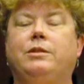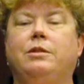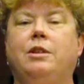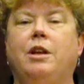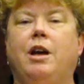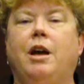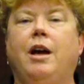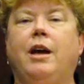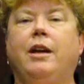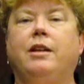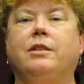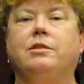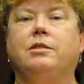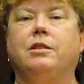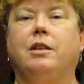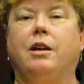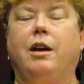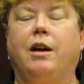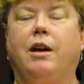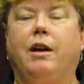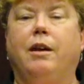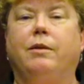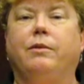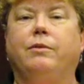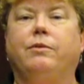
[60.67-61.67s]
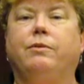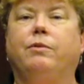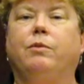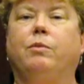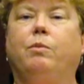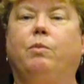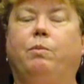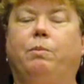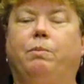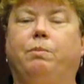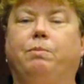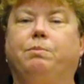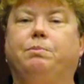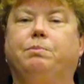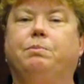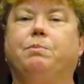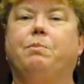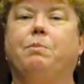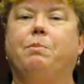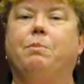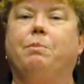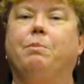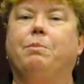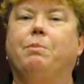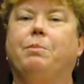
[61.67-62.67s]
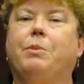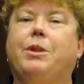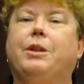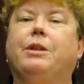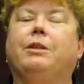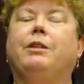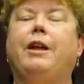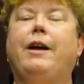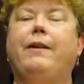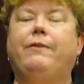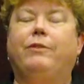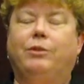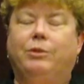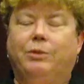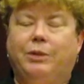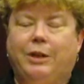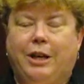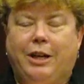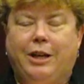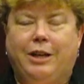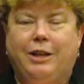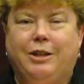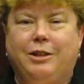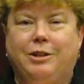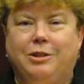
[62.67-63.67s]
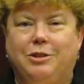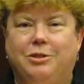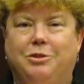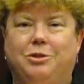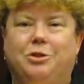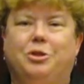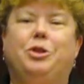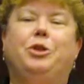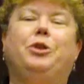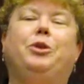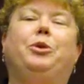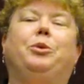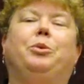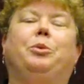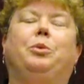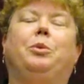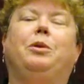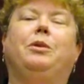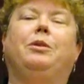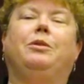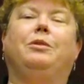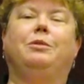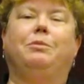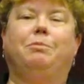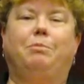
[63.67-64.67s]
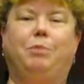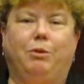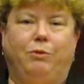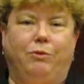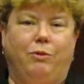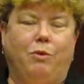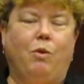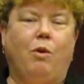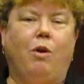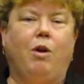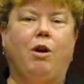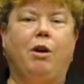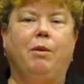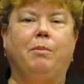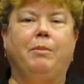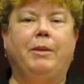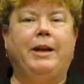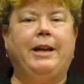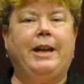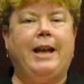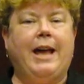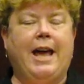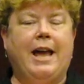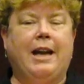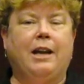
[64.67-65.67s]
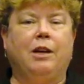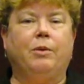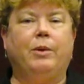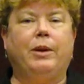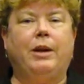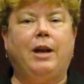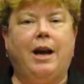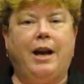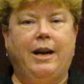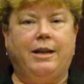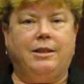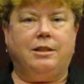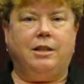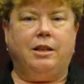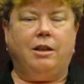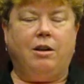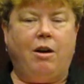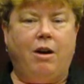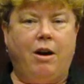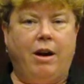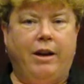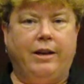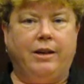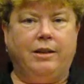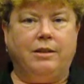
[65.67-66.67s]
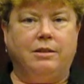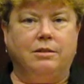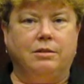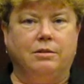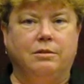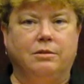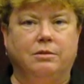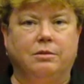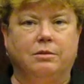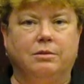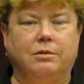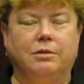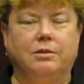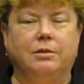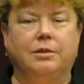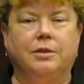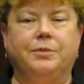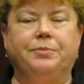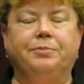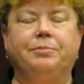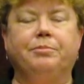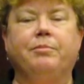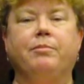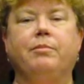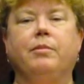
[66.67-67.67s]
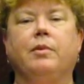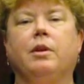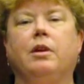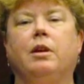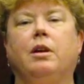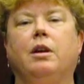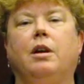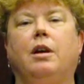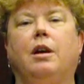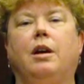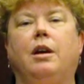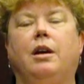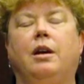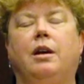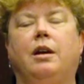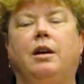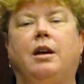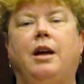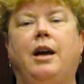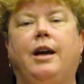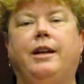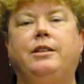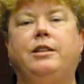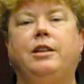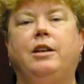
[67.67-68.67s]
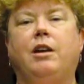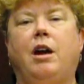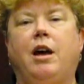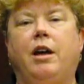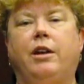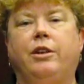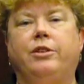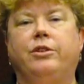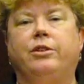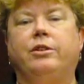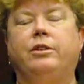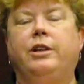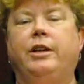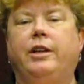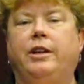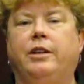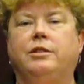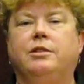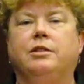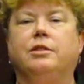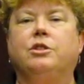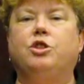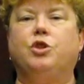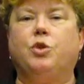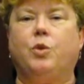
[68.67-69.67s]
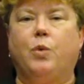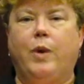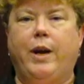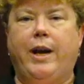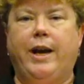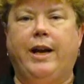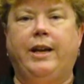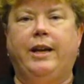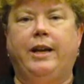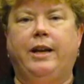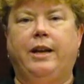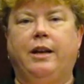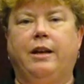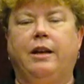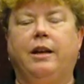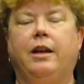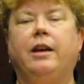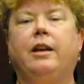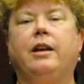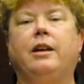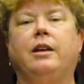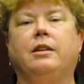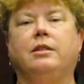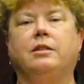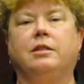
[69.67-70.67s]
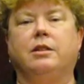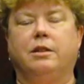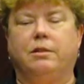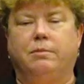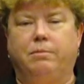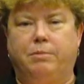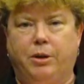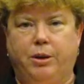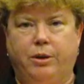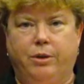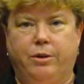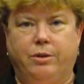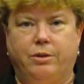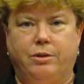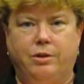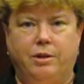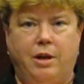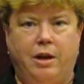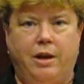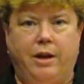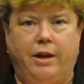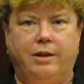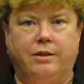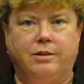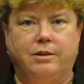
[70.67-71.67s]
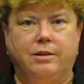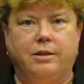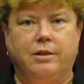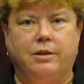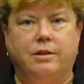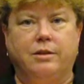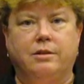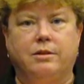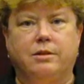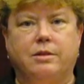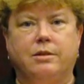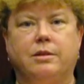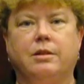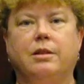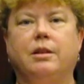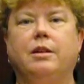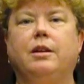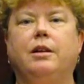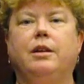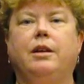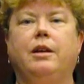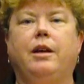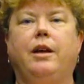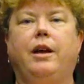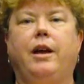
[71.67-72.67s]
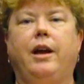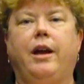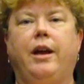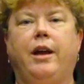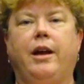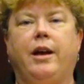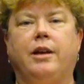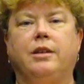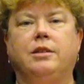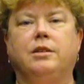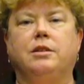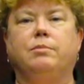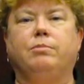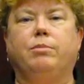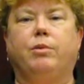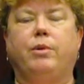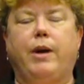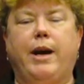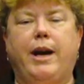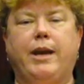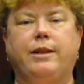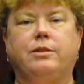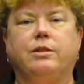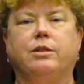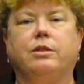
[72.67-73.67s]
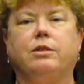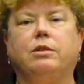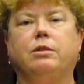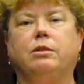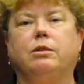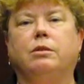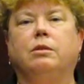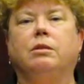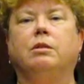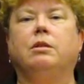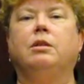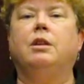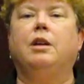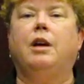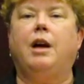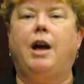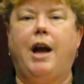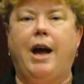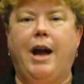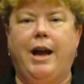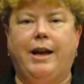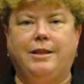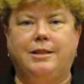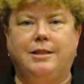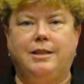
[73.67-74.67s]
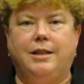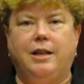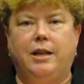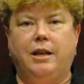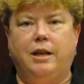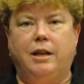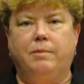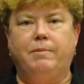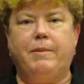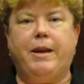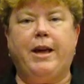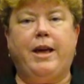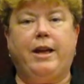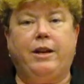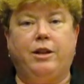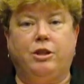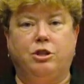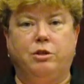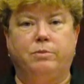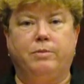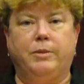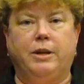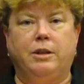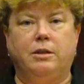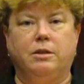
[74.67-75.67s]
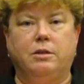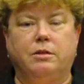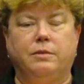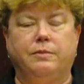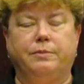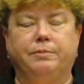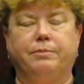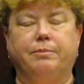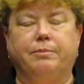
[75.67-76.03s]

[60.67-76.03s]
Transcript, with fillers: not of the level needed to perform an adequate IT audit. An IT auditor needs training in computer sciences and practical IT management.